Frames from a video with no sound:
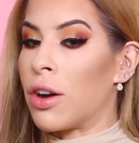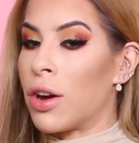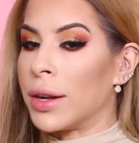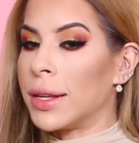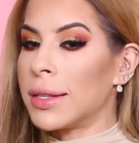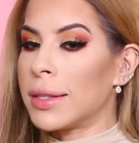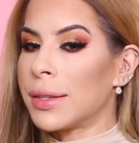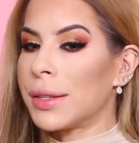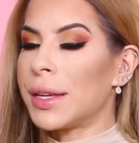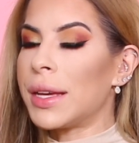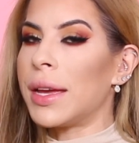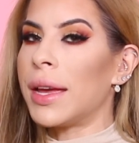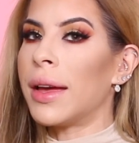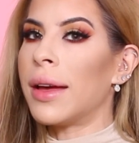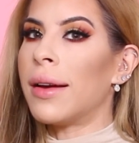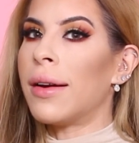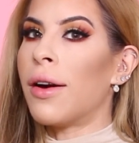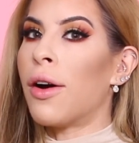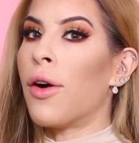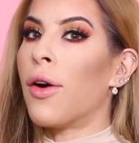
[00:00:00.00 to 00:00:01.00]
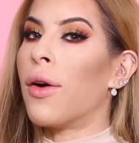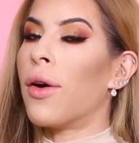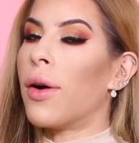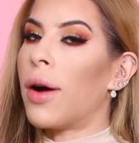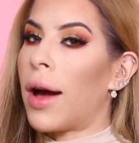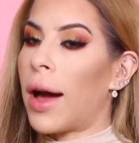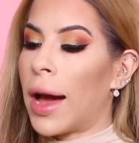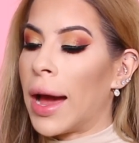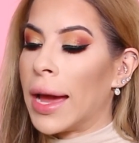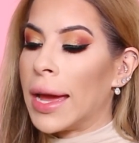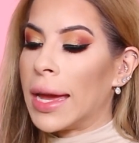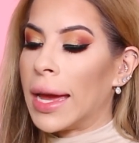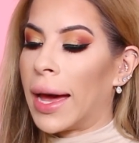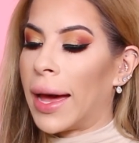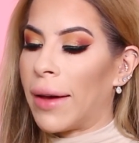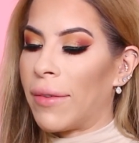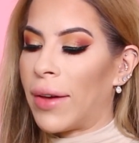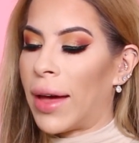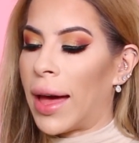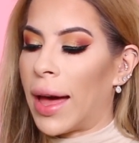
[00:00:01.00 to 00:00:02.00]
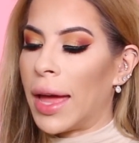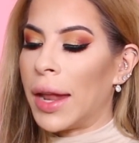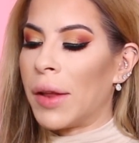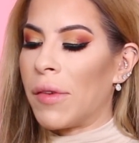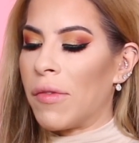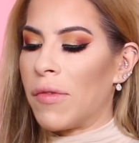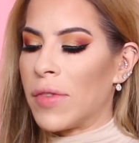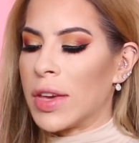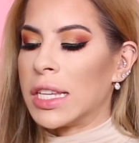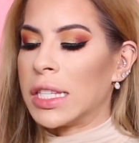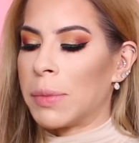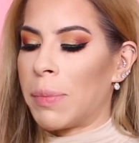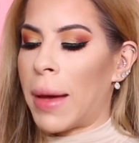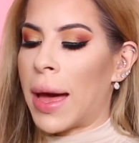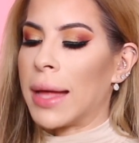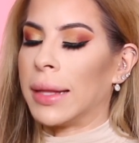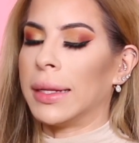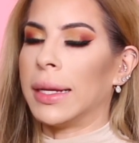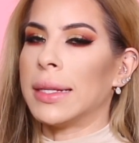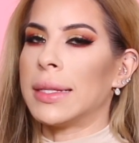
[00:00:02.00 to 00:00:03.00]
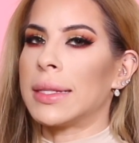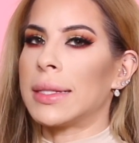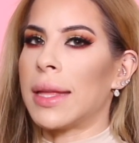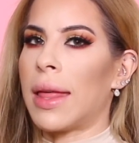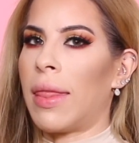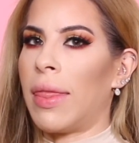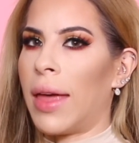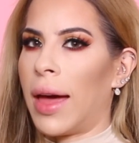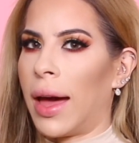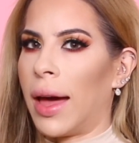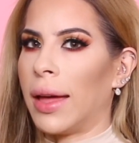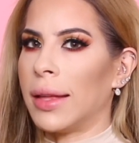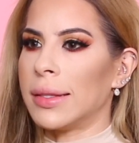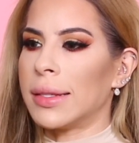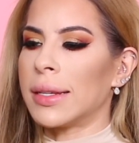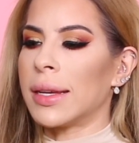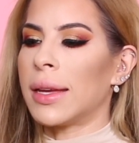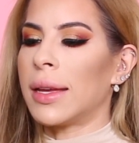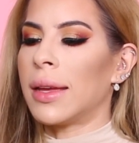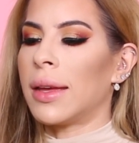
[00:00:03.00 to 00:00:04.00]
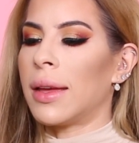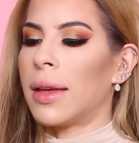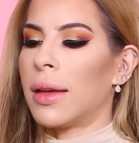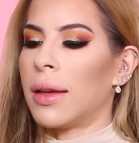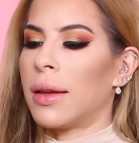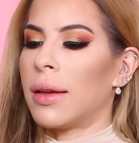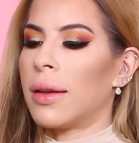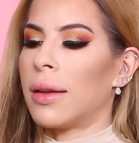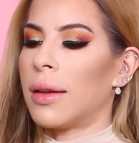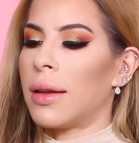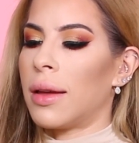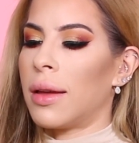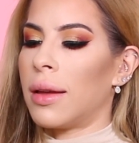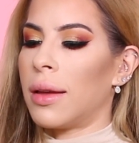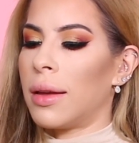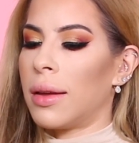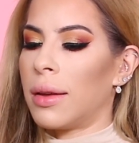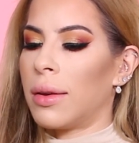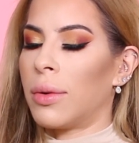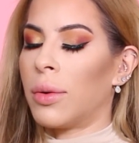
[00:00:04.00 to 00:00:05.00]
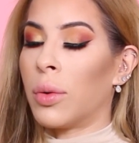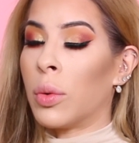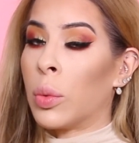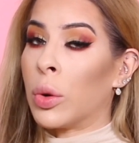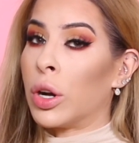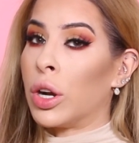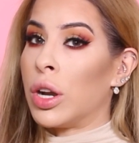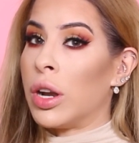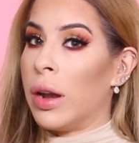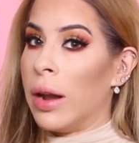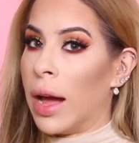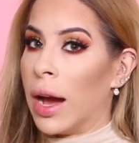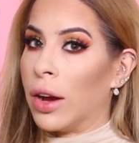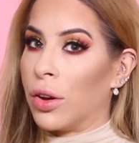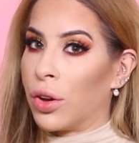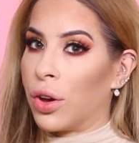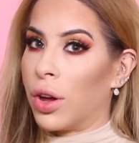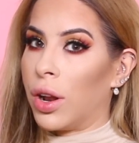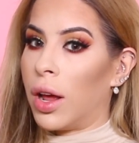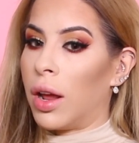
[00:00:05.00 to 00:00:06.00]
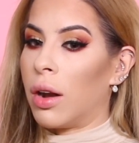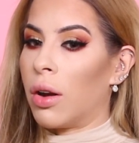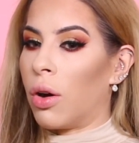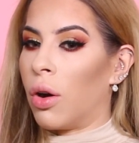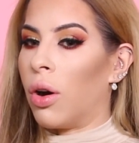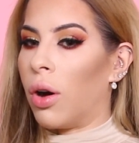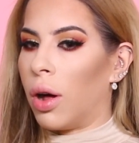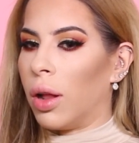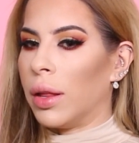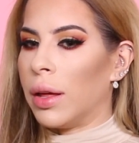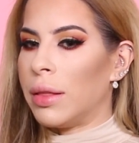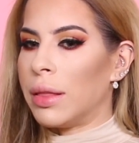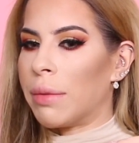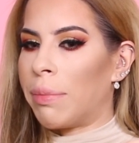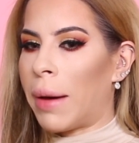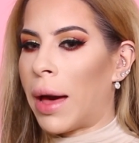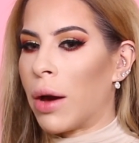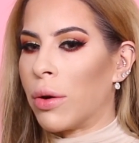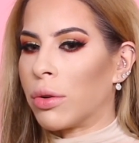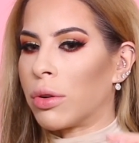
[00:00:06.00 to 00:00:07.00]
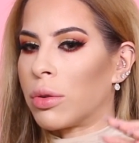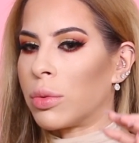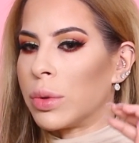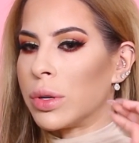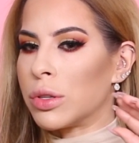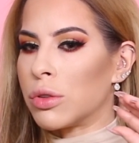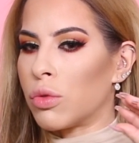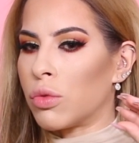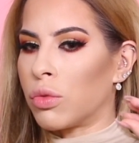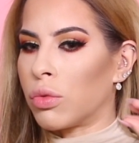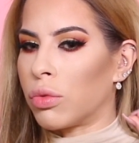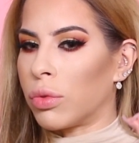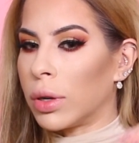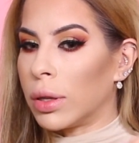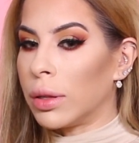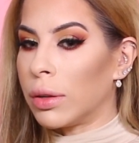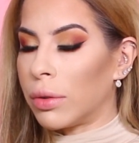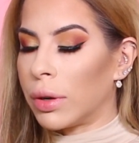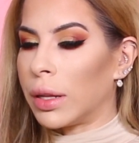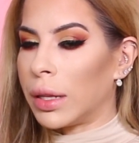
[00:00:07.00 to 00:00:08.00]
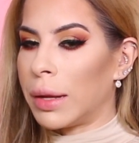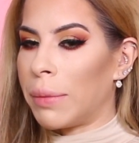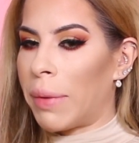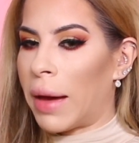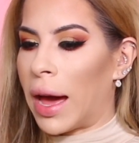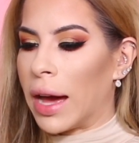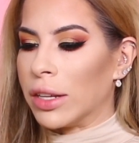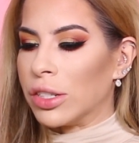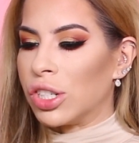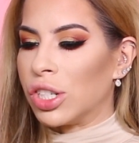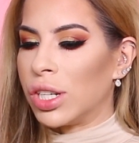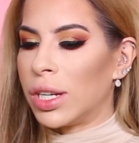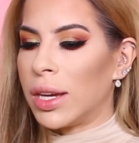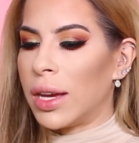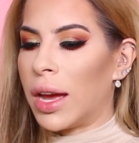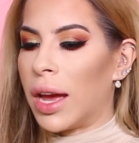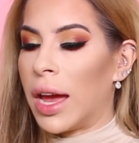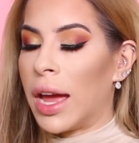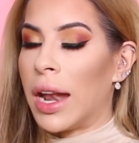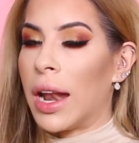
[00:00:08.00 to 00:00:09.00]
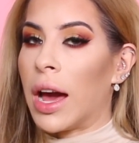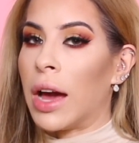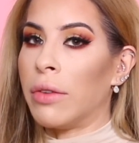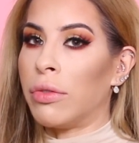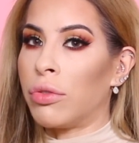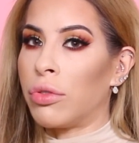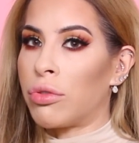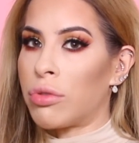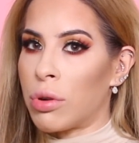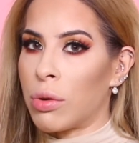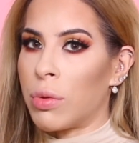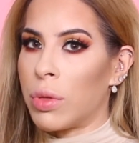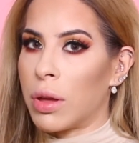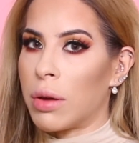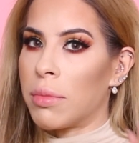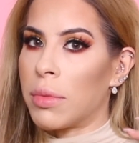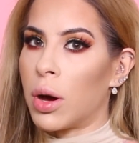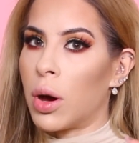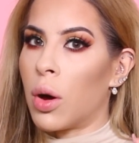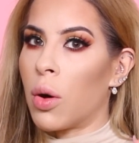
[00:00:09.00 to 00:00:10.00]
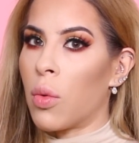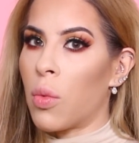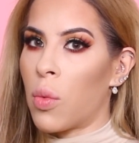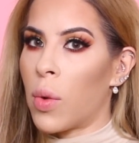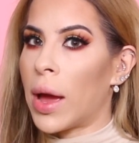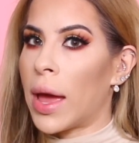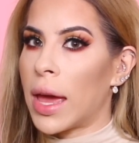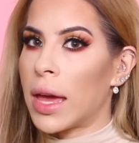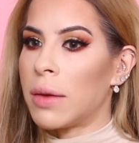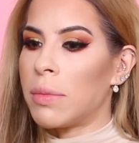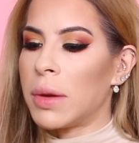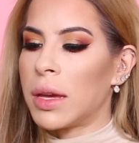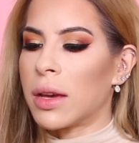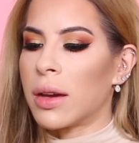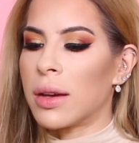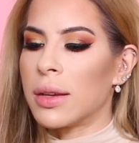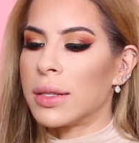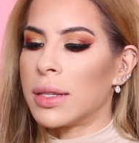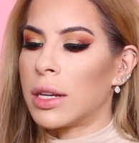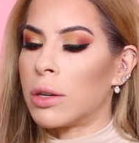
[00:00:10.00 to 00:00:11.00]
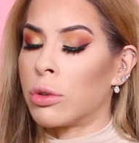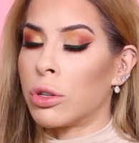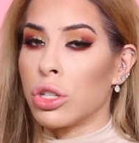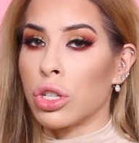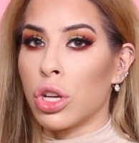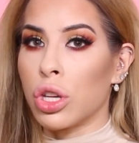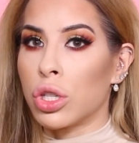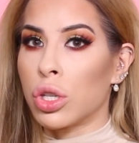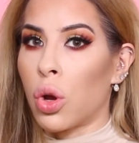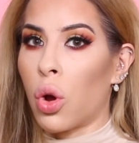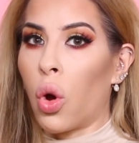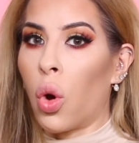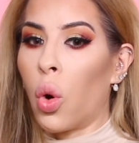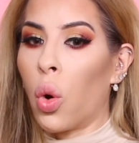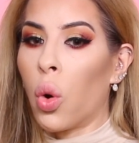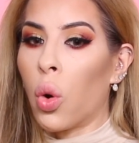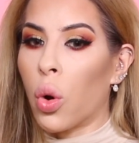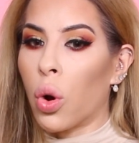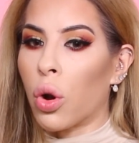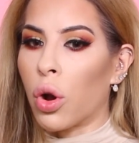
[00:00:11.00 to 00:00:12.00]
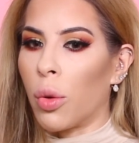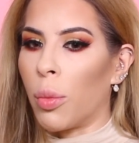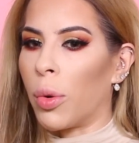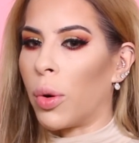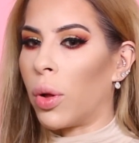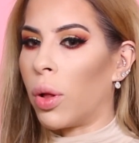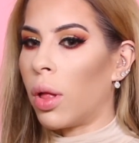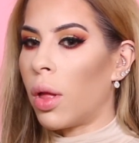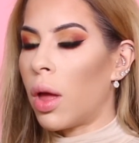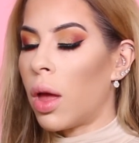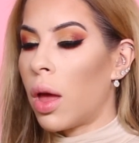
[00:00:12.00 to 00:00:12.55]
Honestly, I have had face palettes that were not good at all, and the powder was really patchy, and I've thrown them away because they were just horrible.